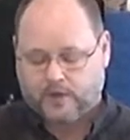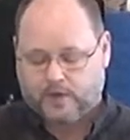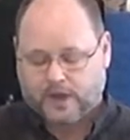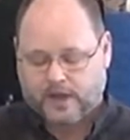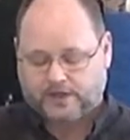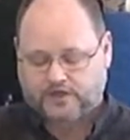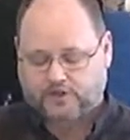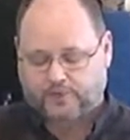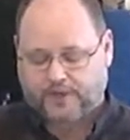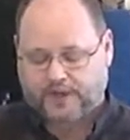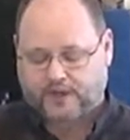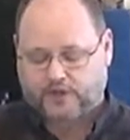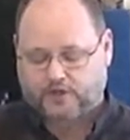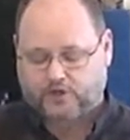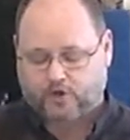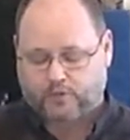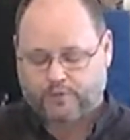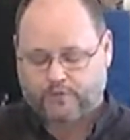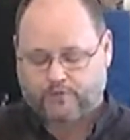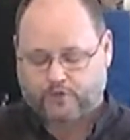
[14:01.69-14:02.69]
and shall make
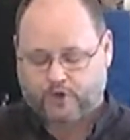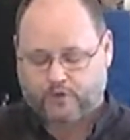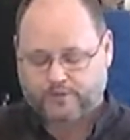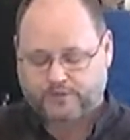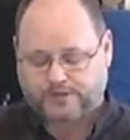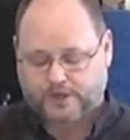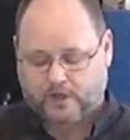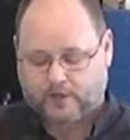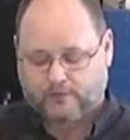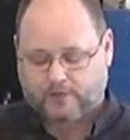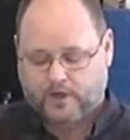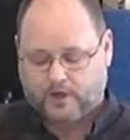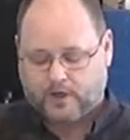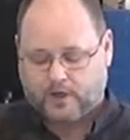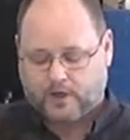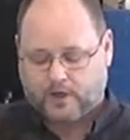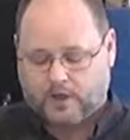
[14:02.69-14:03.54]
atonement for himself.